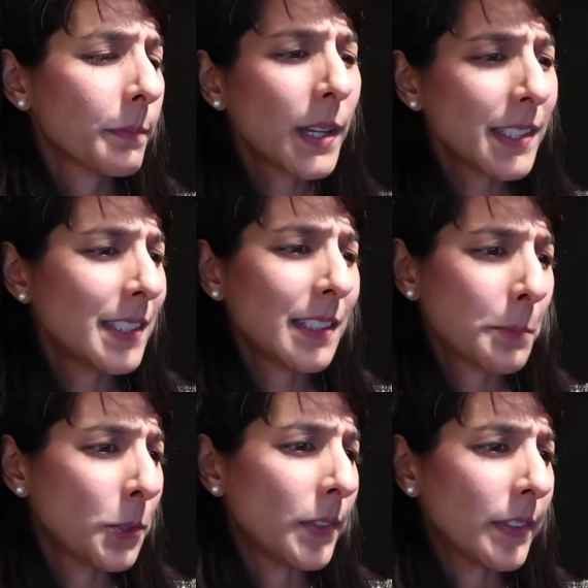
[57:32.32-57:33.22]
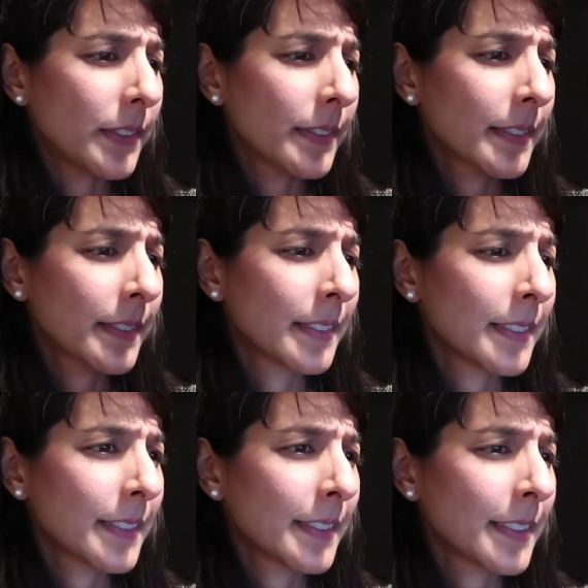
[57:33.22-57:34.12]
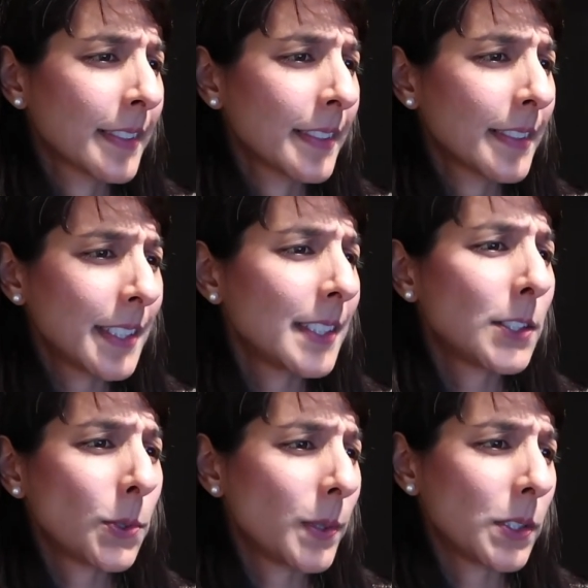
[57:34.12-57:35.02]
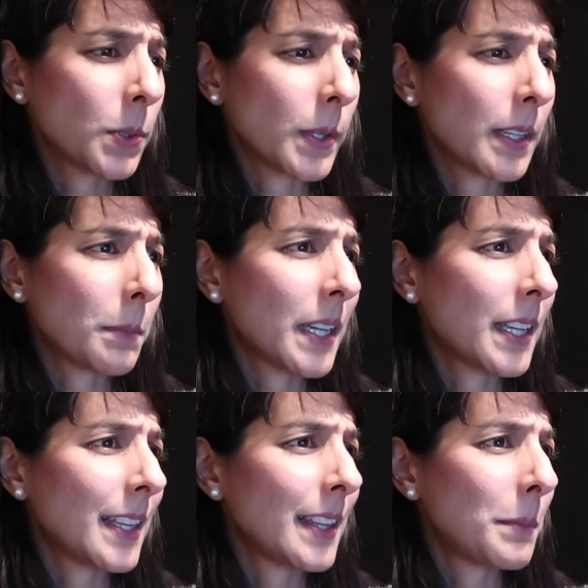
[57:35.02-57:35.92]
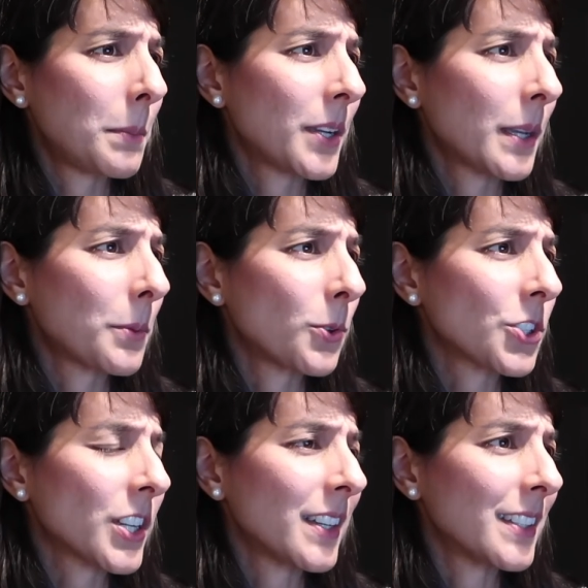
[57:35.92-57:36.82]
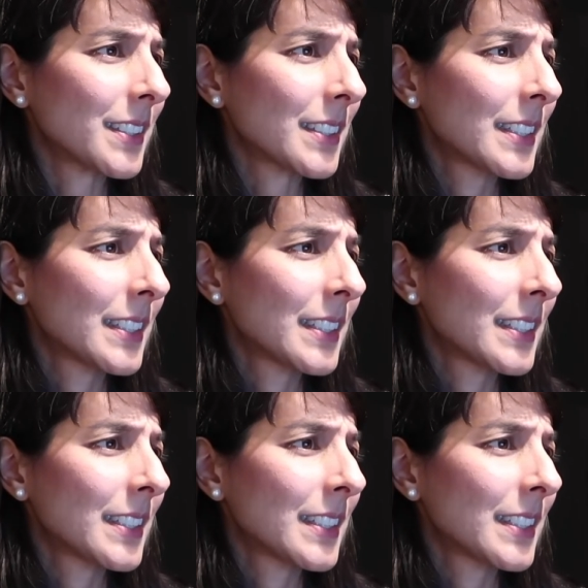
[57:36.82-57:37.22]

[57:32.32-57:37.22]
Pisces moon. This is you we're talking about here. Let me bring up your chart.